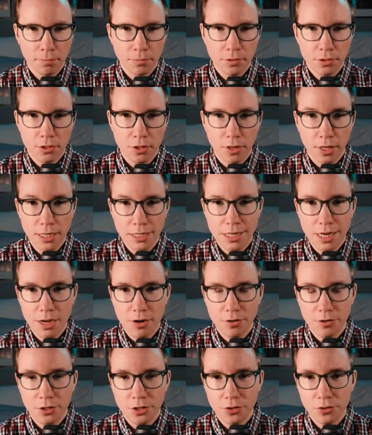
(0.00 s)
So that's
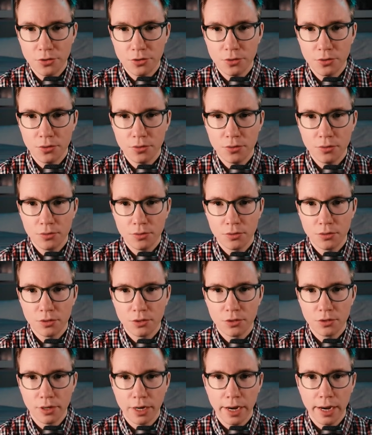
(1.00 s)
how you
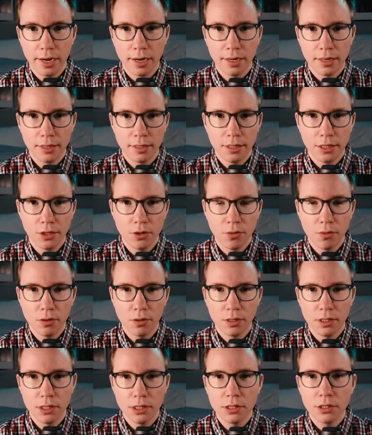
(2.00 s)
create
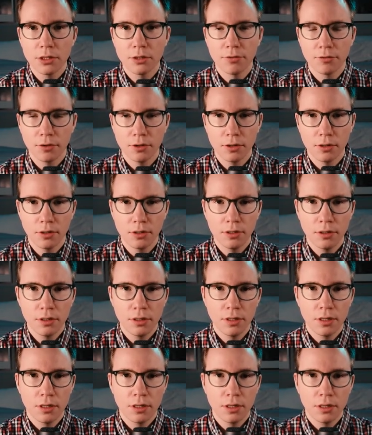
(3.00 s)
equal interval
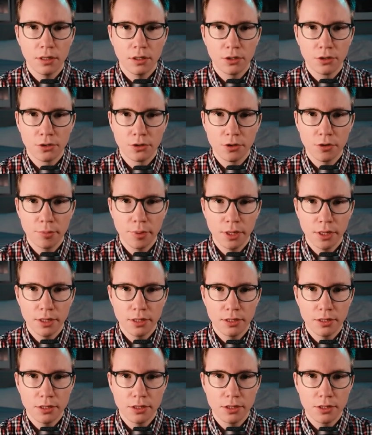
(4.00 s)

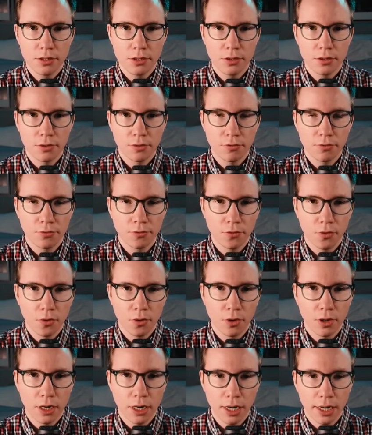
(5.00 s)
groupings
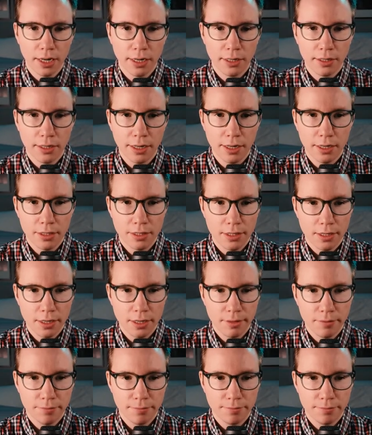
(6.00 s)
for a data set.